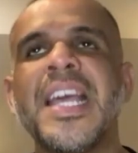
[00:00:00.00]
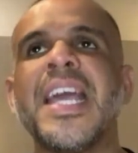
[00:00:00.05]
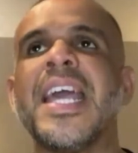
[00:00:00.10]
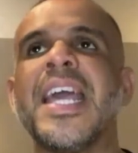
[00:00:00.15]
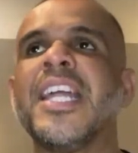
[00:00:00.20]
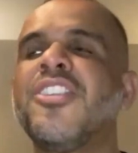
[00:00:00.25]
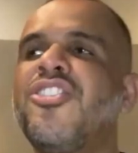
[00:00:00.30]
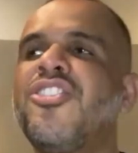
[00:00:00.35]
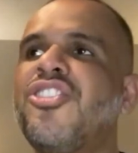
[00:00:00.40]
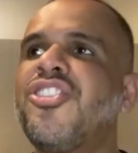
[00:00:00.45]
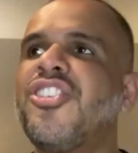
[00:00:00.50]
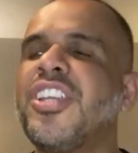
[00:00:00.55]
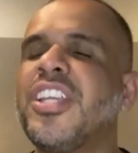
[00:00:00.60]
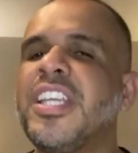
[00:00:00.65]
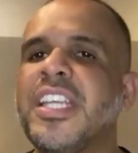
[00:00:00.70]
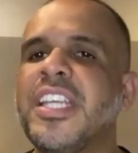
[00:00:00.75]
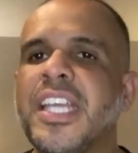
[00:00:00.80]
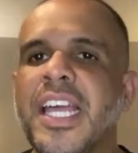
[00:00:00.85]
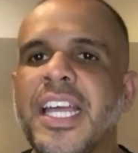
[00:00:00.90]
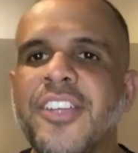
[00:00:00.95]
And
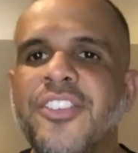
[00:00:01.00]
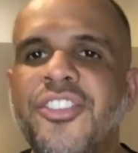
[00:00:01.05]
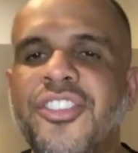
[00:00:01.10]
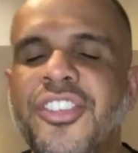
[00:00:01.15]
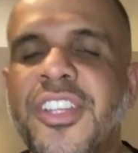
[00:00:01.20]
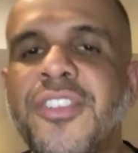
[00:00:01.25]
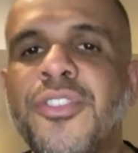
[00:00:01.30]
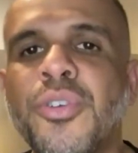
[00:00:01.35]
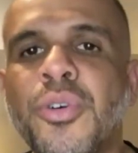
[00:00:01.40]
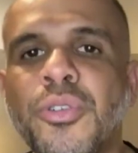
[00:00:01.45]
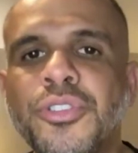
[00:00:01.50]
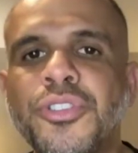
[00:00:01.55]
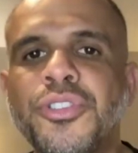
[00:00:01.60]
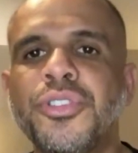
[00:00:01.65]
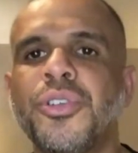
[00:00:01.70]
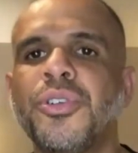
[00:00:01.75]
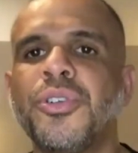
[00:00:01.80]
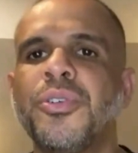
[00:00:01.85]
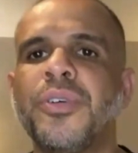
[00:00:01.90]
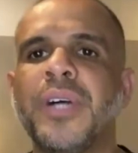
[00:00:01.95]
she, she's
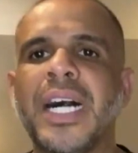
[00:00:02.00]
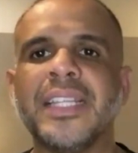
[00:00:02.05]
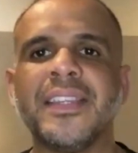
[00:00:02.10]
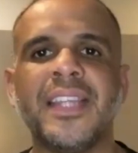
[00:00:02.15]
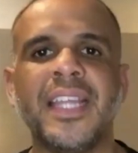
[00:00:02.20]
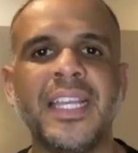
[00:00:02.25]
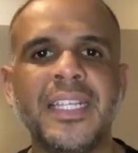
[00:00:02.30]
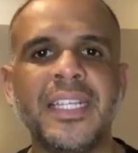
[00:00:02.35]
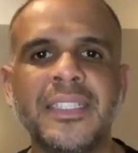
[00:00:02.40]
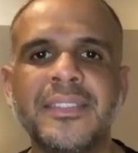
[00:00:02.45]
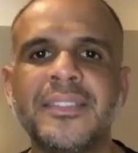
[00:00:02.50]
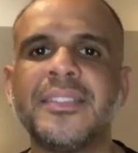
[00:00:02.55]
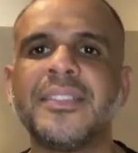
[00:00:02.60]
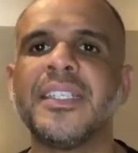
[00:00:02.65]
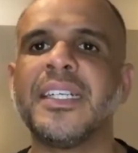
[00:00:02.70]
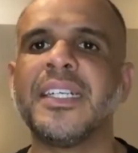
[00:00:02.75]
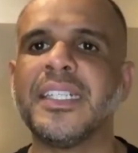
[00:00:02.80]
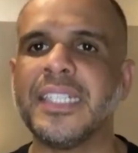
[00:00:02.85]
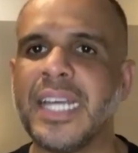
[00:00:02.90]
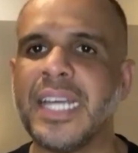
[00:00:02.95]
also a
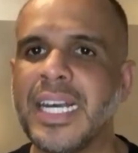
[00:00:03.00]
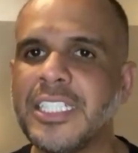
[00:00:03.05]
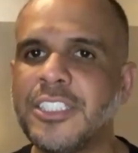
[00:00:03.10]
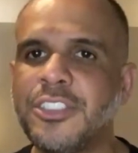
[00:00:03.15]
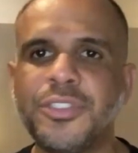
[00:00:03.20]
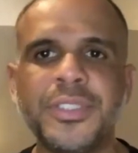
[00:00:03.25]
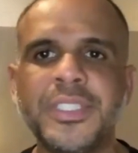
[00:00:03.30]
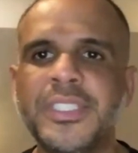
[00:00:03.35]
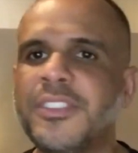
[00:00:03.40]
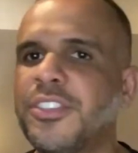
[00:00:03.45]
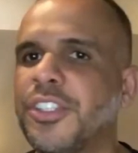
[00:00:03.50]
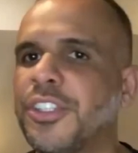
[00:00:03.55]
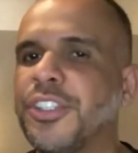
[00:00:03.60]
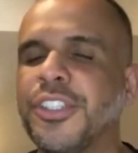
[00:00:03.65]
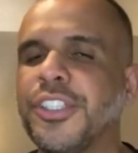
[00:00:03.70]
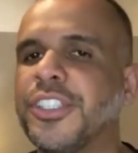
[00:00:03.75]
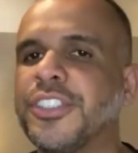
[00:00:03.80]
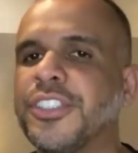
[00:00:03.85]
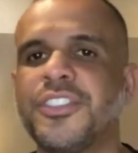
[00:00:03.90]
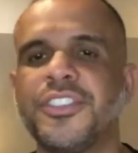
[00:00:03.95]
dancer, an actress or
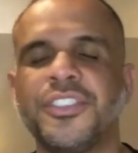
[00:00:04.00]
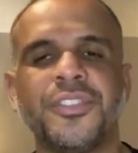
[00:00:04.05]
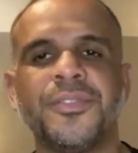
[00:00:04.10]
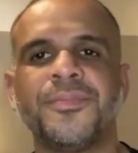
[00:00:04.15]
not?